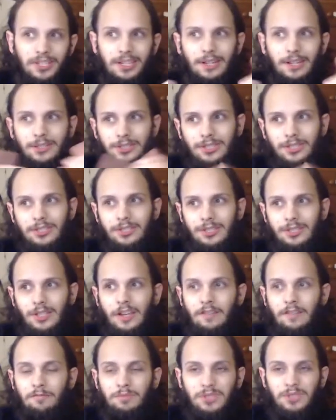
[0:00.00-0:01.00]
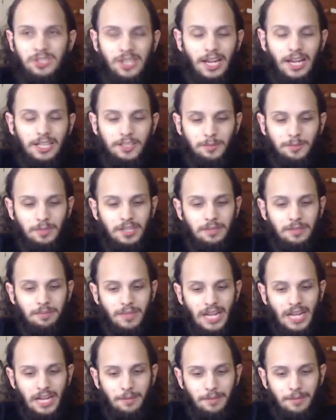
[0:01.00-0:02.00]
else in his life besides being
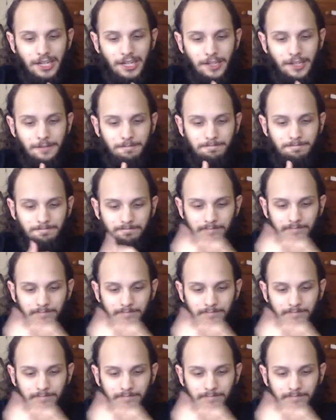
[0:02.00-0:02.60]
Batman.